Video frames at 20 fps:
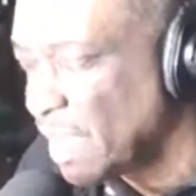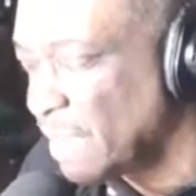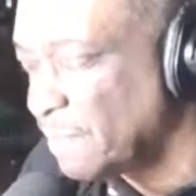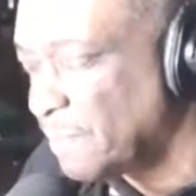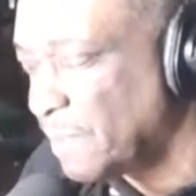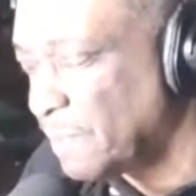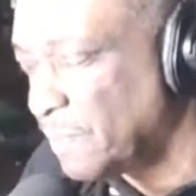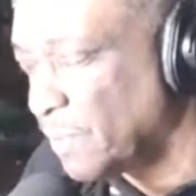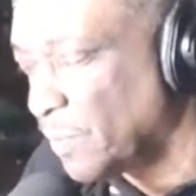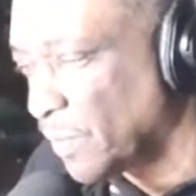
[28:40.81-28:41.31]

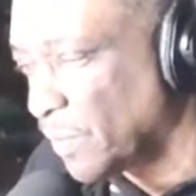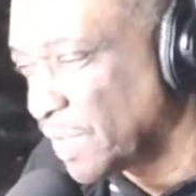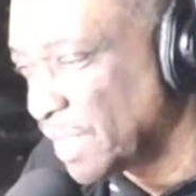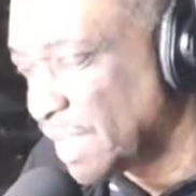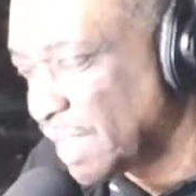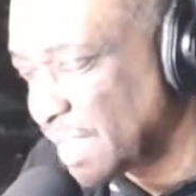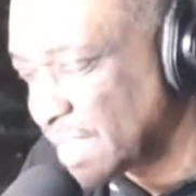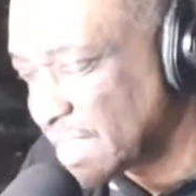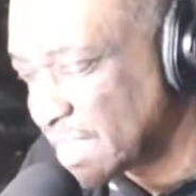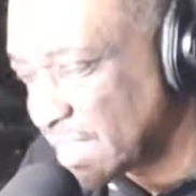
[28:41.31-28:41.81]
People working
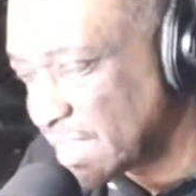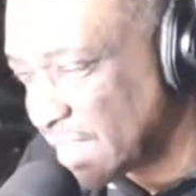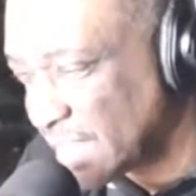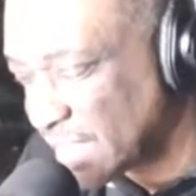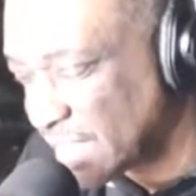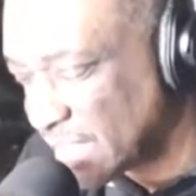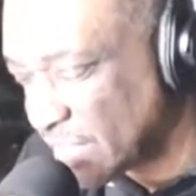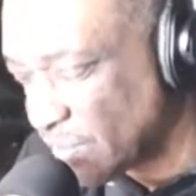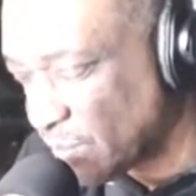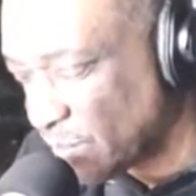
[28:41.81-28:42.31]

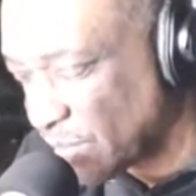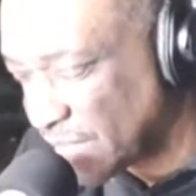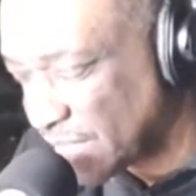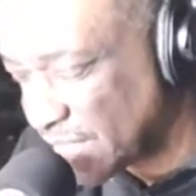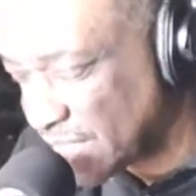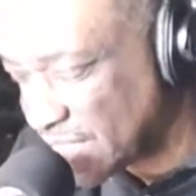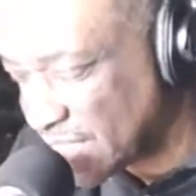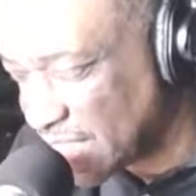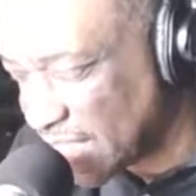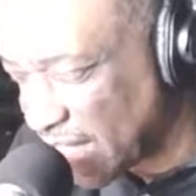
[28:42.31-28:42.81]
in
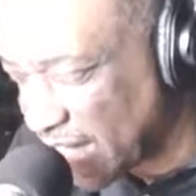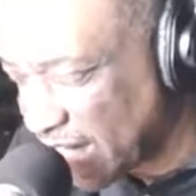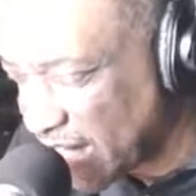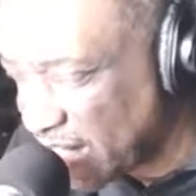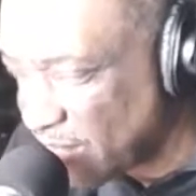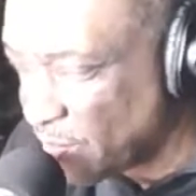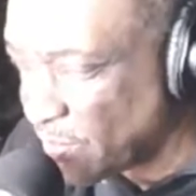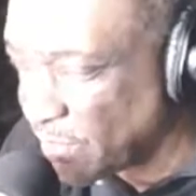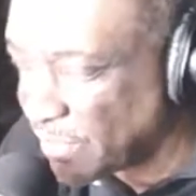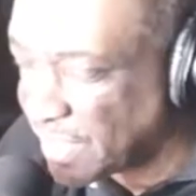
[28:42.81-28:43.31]
CIA are
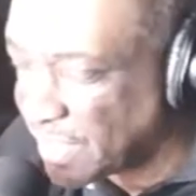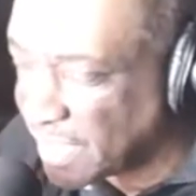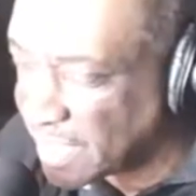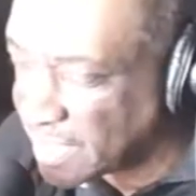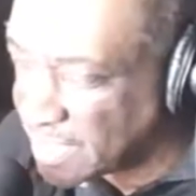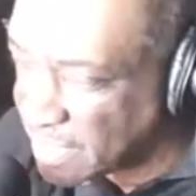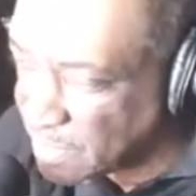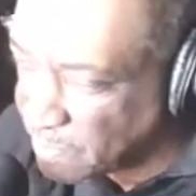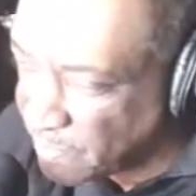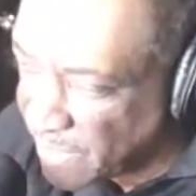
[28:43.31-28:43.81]
working against
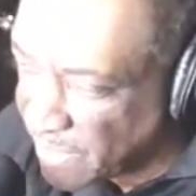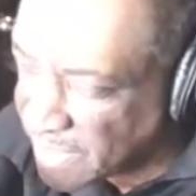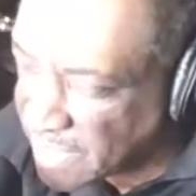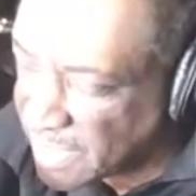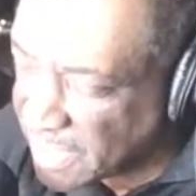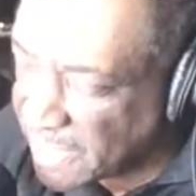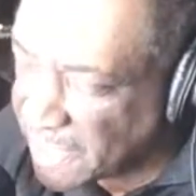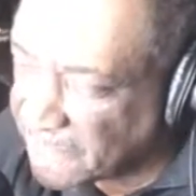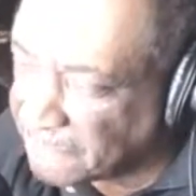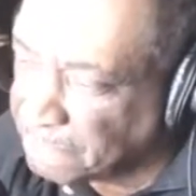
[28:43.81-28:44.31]
this
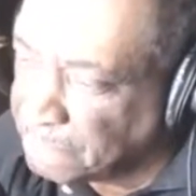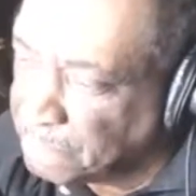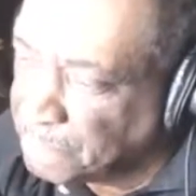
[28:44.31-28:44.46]
president.